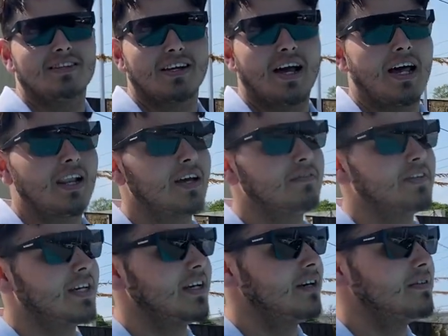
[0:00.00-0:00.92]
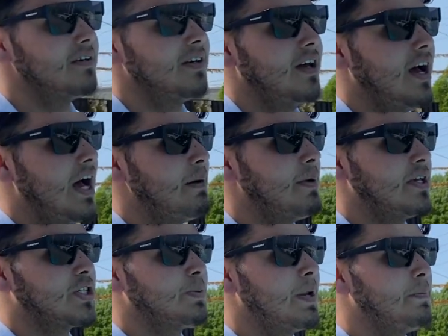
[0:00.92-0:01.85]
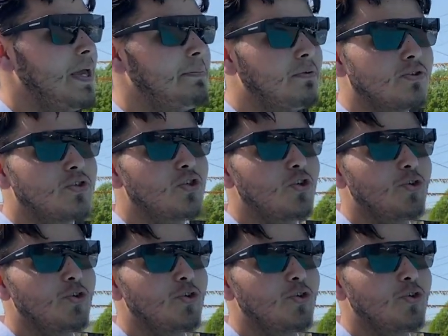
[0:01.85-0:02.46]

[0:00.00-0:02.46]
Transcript: I loved it. I met so many people. Yeah, such